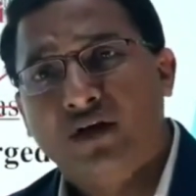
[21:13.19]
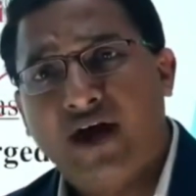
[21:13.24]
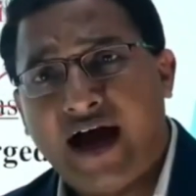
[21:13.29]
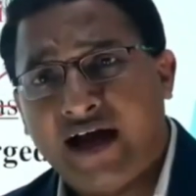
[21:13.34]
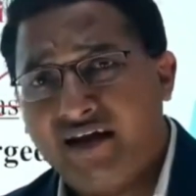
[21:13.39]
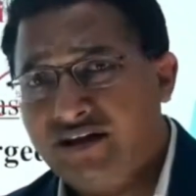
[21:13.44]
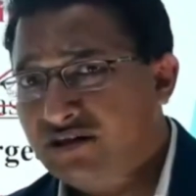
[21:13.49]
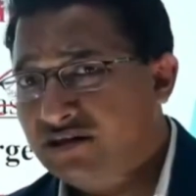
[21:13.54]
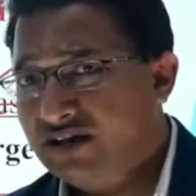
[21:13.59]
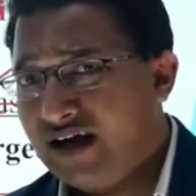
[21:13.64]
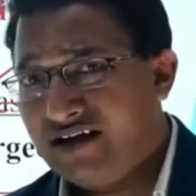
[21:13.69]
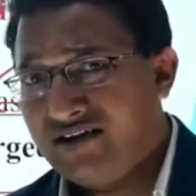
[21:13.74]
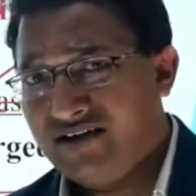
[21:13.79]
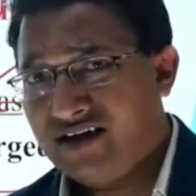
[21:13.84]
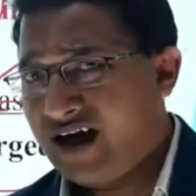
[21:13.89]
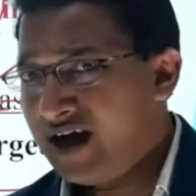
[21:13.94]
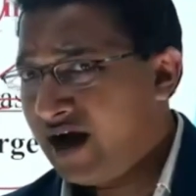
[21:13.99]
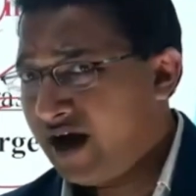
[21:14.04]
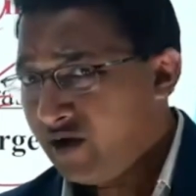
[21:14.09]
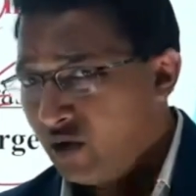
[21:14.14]

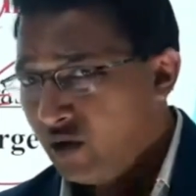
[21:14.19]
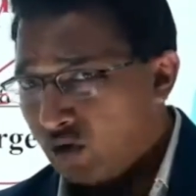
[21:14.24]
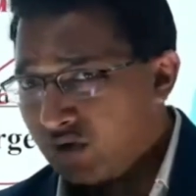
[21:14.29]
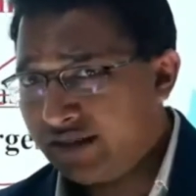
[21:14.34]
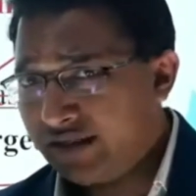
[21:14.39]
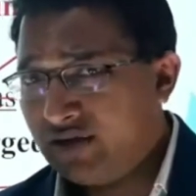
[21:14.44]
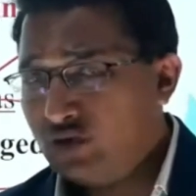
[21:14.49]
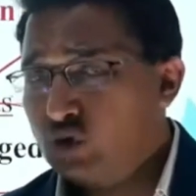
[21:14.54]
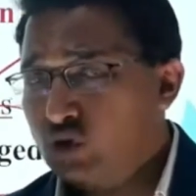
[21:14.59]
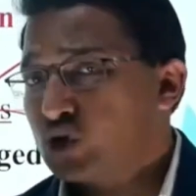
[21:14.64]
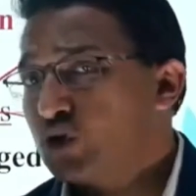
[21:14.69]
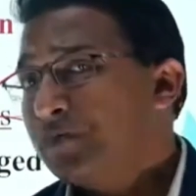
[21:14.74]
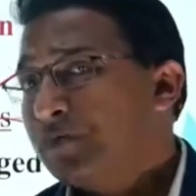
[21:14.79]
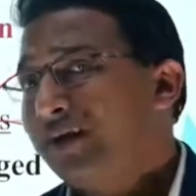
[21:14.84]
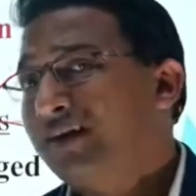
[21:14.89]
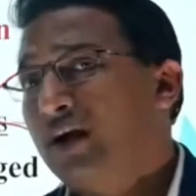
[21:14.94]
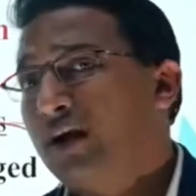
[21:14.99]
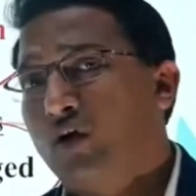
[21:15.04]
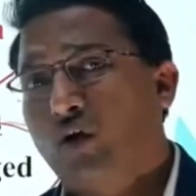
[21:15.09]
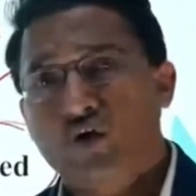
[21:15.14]
I don't think you should
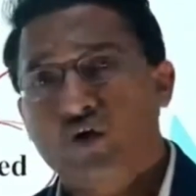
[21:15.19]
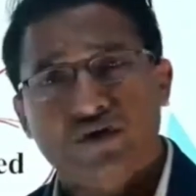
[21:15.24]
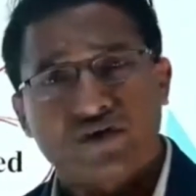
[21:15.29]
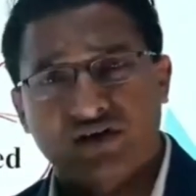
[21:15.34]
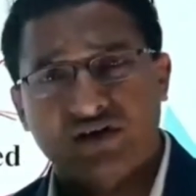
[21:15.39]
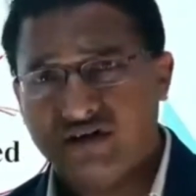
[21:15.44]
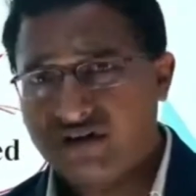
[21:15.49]
make the notes.